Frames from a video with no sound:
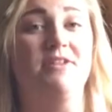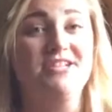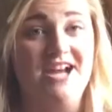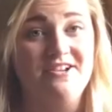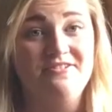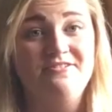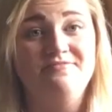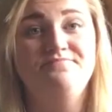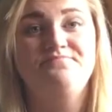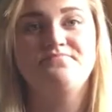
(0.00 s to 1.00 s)
my
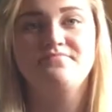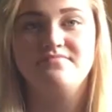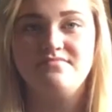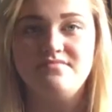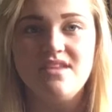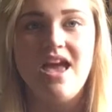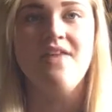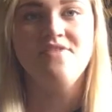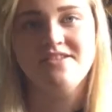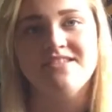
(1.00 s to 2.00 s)
channel
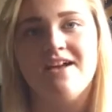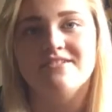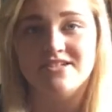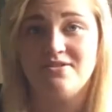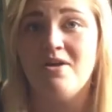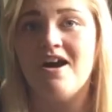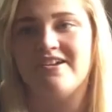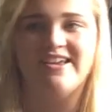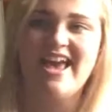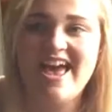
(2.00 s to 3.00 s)
and this is how it's going to work
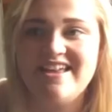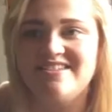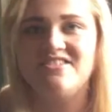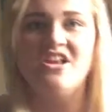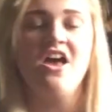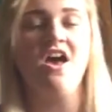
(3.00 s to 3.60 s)
I guess.